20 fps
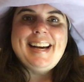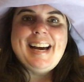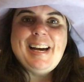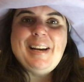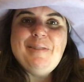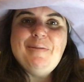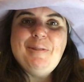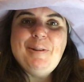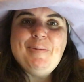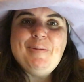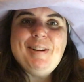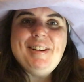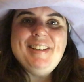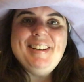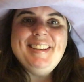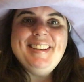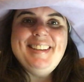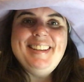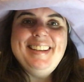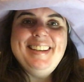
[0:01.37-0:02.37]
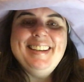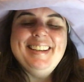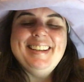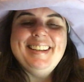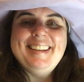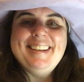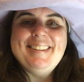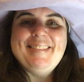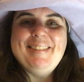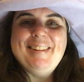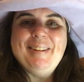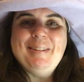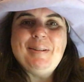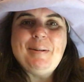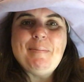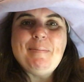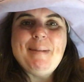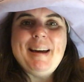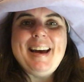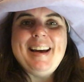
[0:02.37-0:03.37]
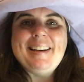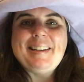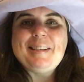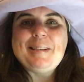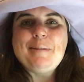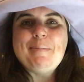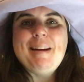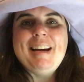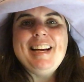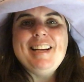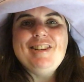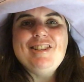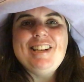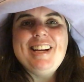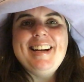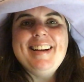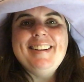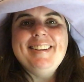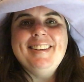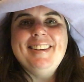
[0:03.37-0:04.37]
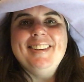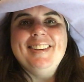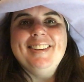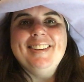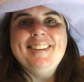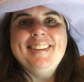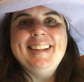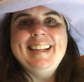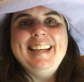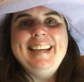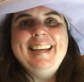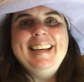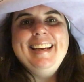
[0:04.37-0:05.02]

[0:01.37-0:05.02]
Hi everyone, welcome back to my channel.